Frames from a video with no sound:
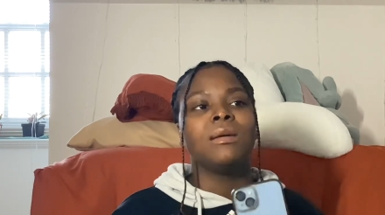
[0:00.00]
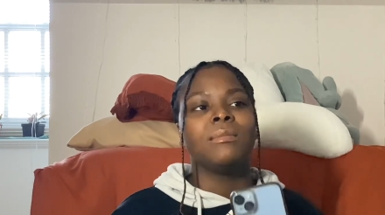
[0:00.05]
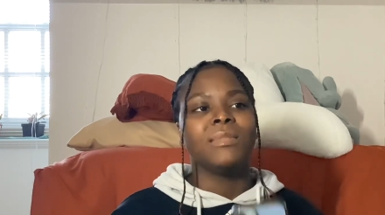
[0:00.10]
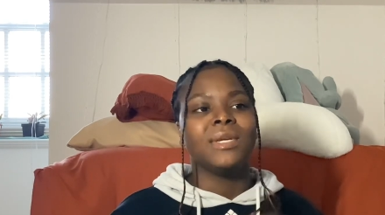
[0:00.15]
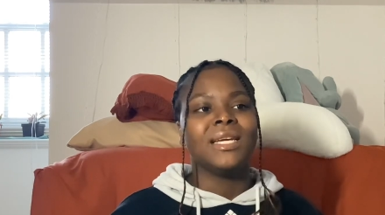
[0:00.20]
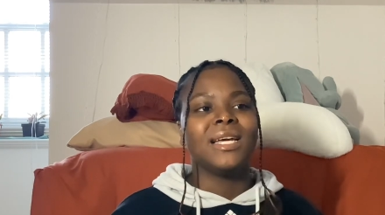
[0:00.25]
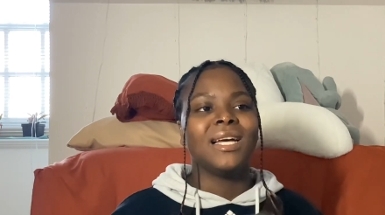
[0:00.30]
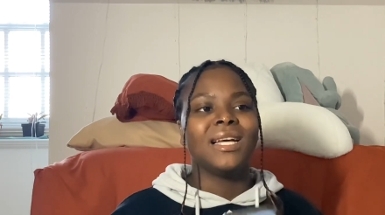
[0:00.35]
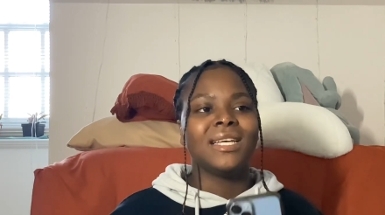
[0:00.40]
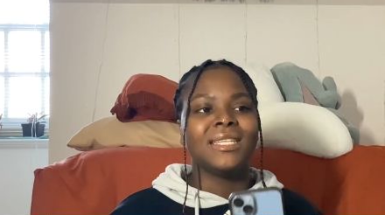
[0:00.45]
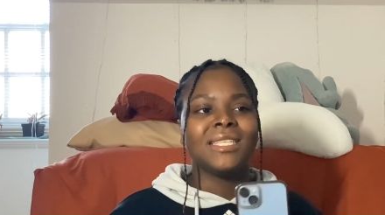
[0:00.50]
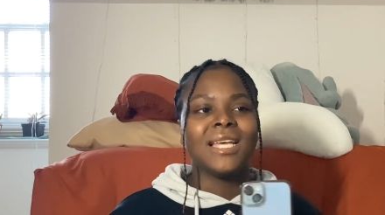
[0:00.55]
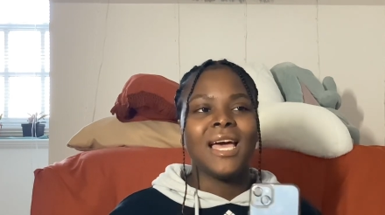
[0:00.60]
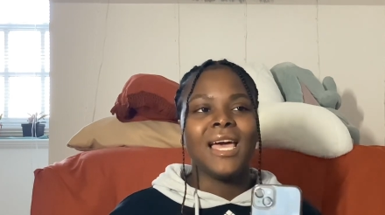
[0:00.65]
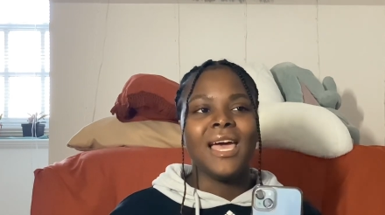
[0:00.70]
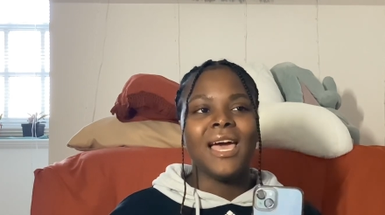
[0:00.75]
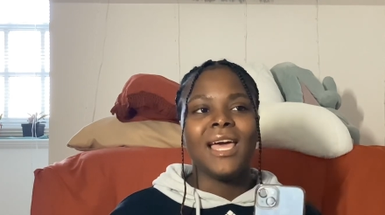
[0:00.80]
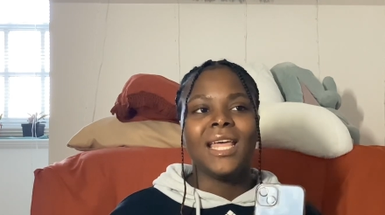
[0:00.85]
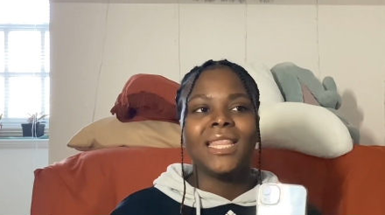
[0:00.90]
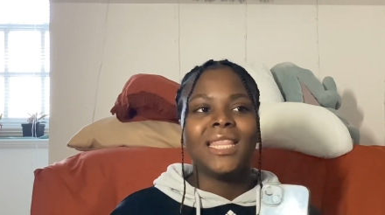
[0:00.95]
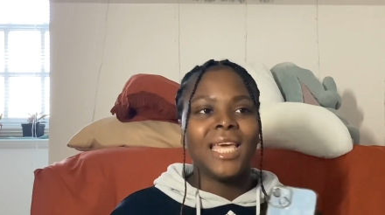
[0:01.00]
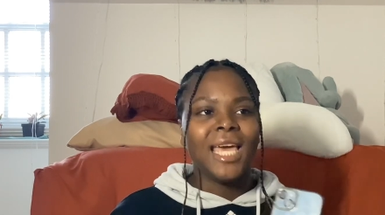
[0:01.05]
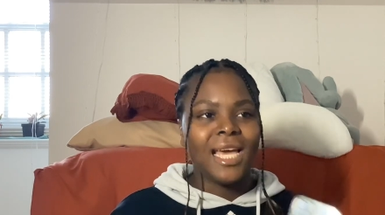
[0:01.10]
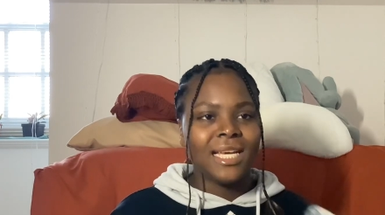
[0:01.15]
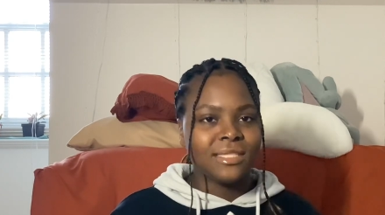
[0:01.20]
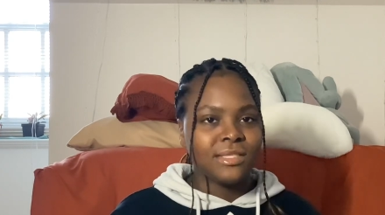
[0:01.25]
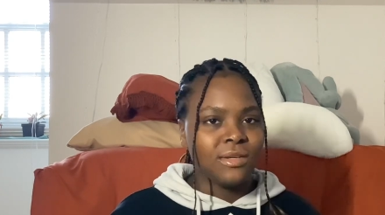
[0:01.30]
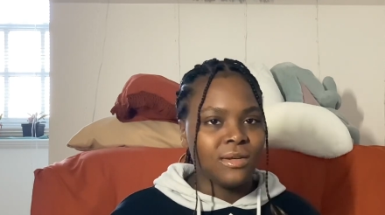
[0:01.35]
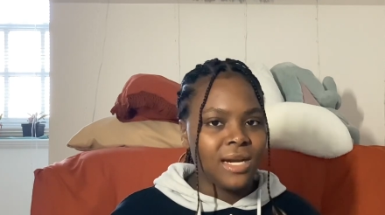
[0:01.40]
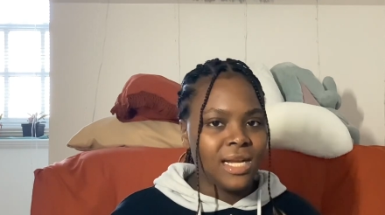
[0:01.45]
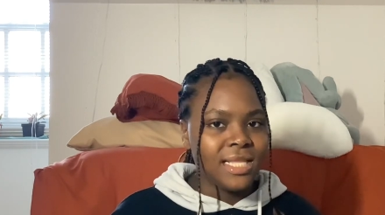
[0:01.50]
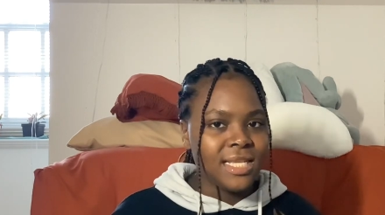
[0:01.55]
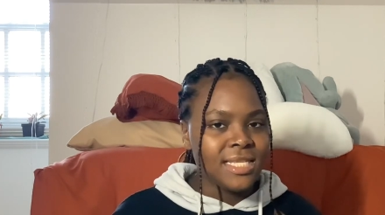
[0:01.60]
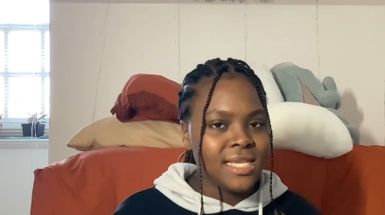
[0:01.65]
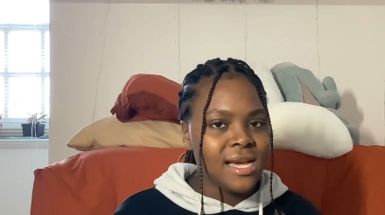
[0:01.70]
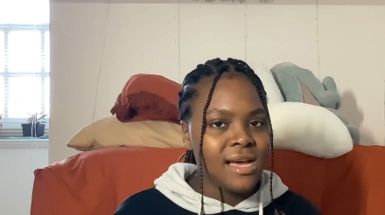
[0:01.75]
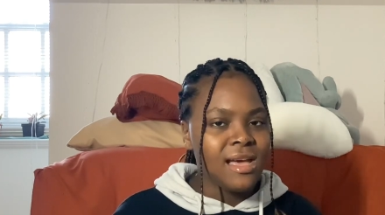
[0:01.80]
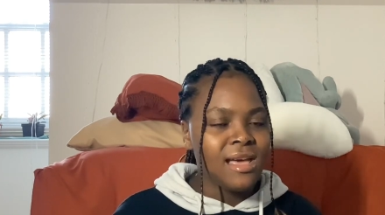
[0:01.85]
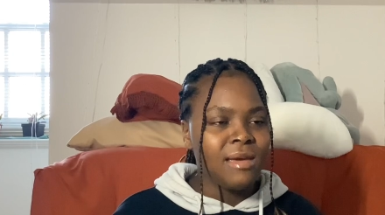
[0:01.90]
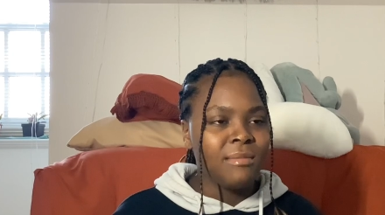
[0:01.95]
because I had the XR at the
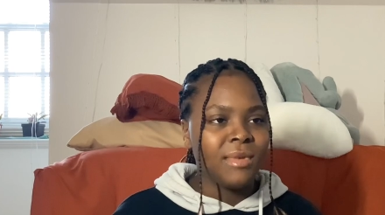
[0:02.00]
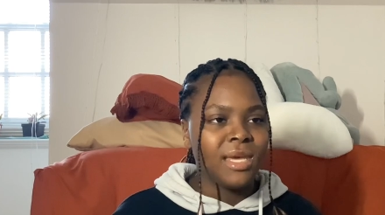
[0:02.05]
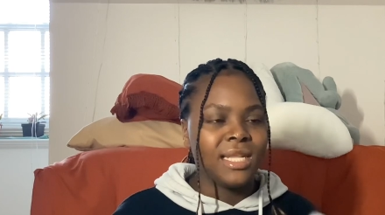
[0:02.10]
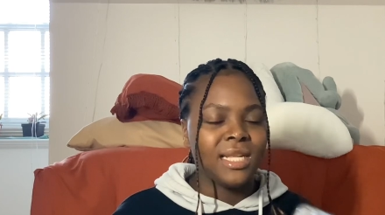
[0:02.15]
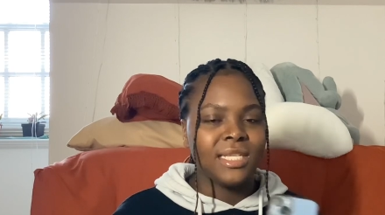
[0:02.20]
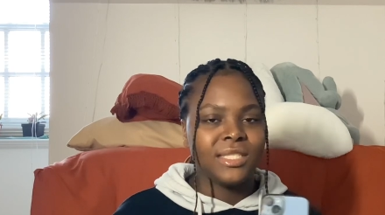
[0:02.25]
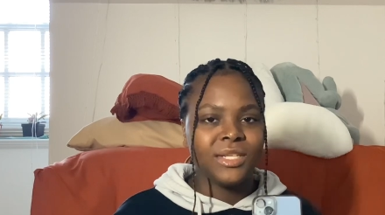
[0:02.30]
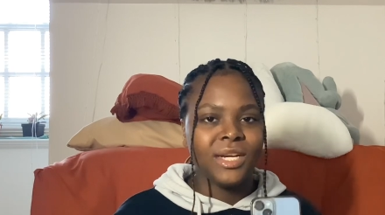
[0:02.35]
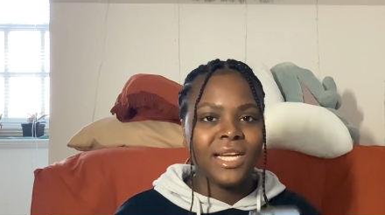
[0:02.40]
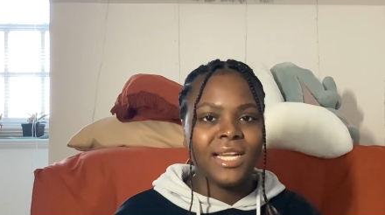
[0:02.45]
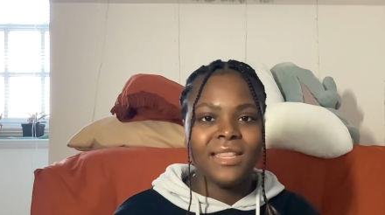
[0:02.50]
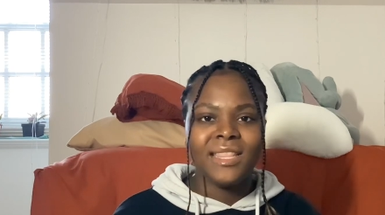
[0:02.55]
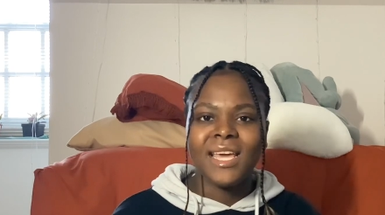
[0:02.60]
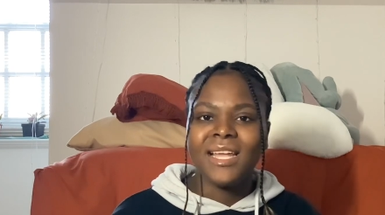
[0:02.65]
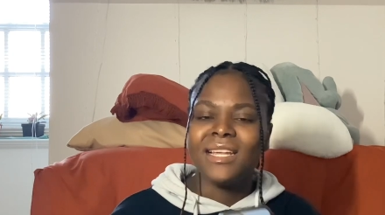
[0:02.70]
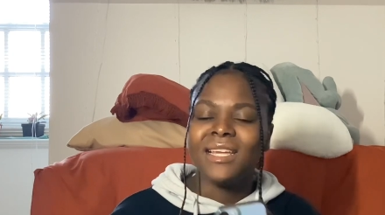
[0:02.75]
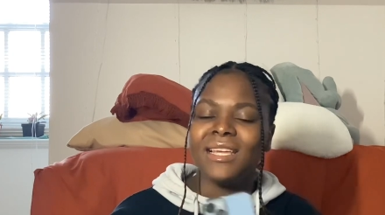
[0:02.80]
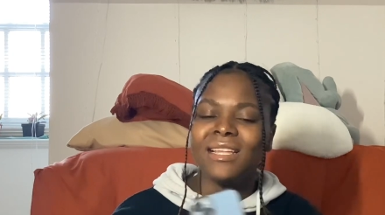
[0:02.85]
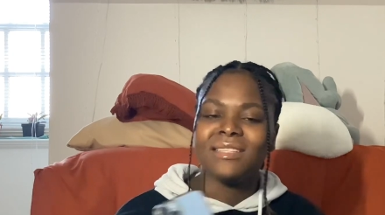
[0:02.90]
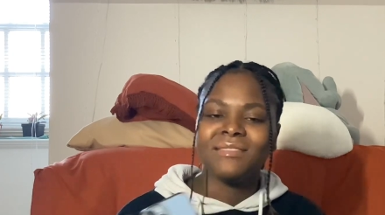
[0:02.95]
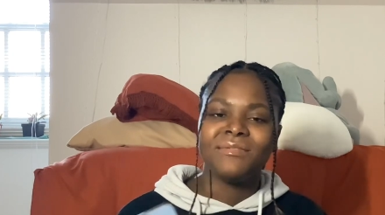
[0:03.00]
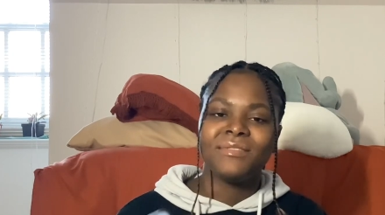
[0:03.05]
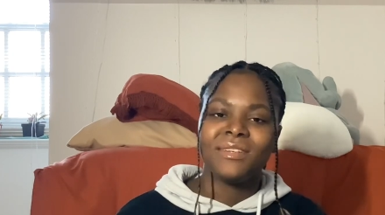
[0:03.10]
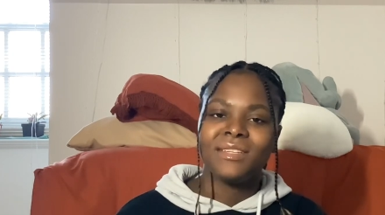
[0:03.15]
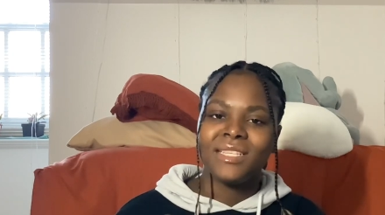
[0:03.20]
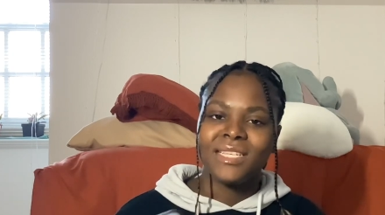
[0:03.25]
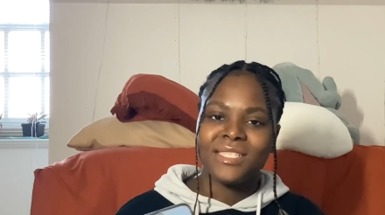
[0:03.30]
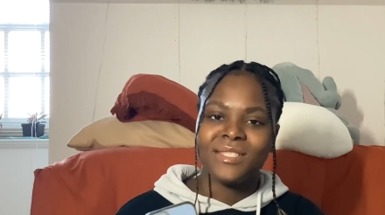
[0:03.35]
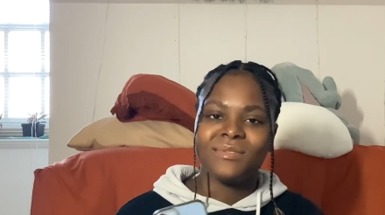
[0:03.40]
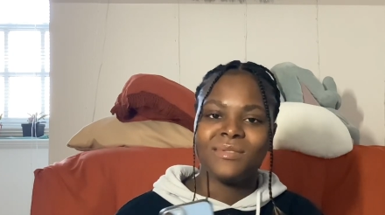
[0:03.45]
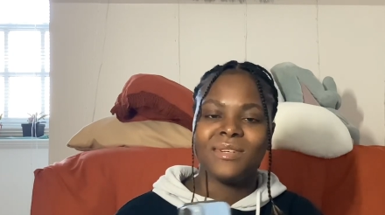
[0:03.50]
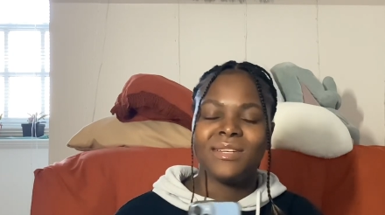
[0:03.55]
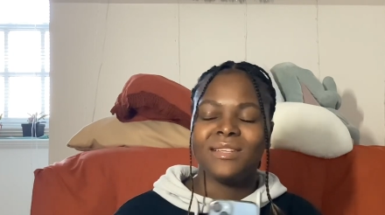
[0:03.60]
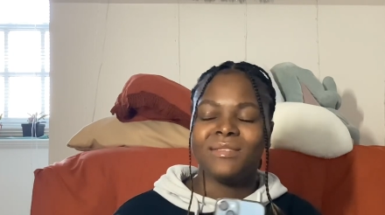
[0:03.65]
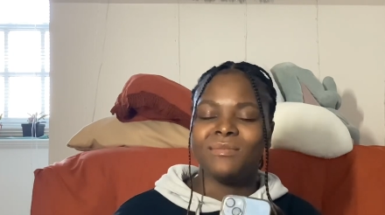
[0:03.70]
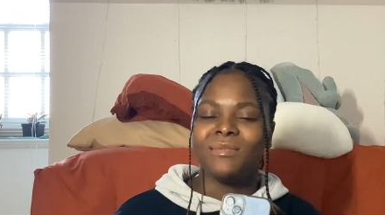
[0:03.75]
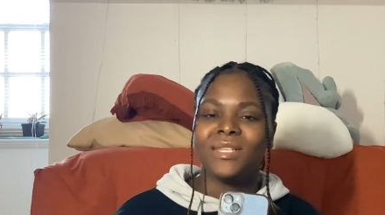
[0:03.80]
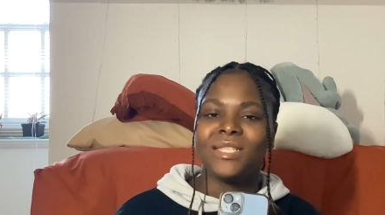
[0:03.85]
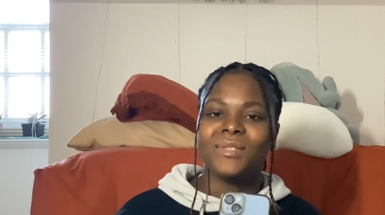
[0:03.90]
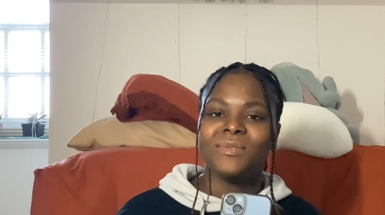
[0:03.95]
time and I traded that in for this
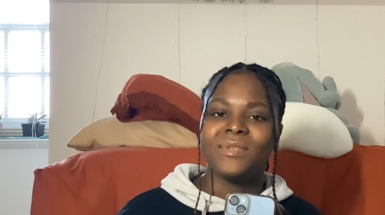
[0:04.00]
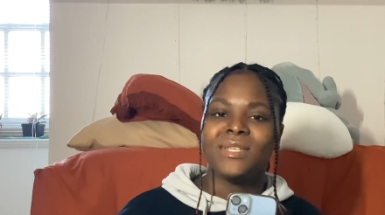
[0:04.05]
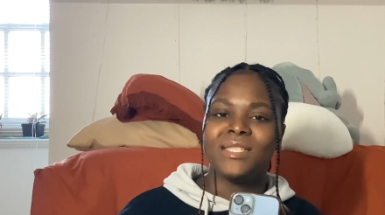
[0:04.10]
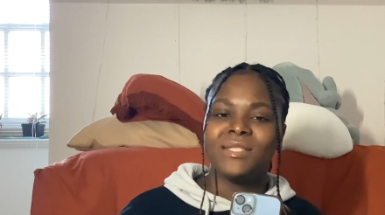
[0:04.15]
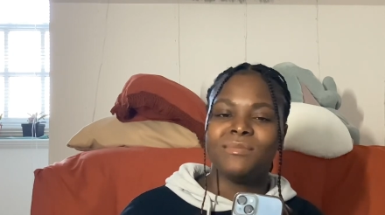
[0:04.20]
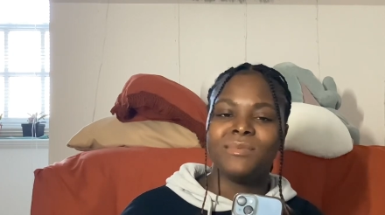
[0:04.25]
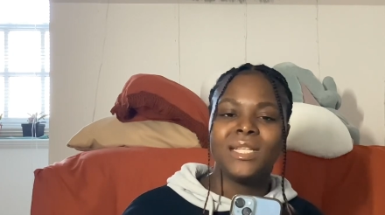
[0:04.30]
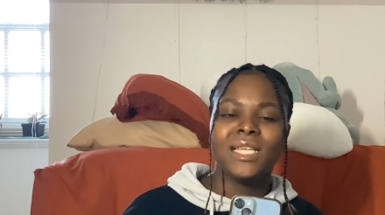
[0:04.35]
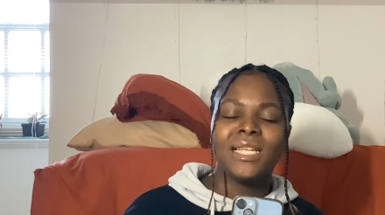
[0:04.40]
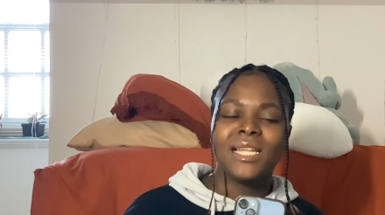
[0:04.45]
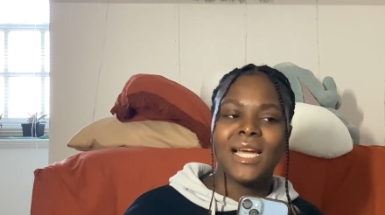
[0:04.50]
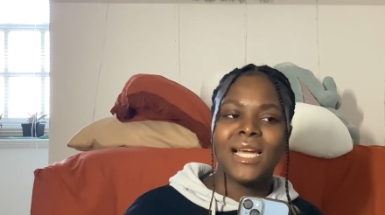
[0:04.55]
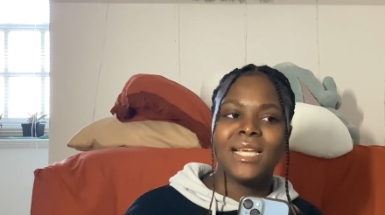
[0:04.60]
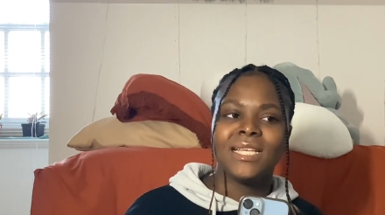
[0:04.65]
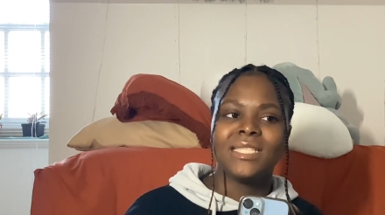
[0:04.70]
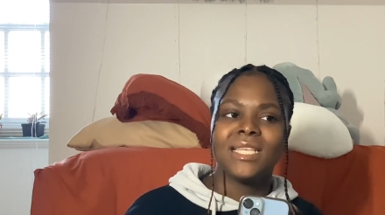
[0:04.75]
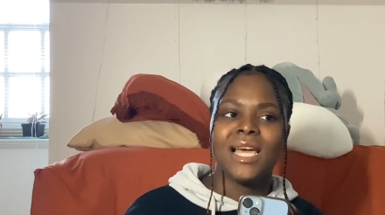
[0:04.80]
one, which was really nice.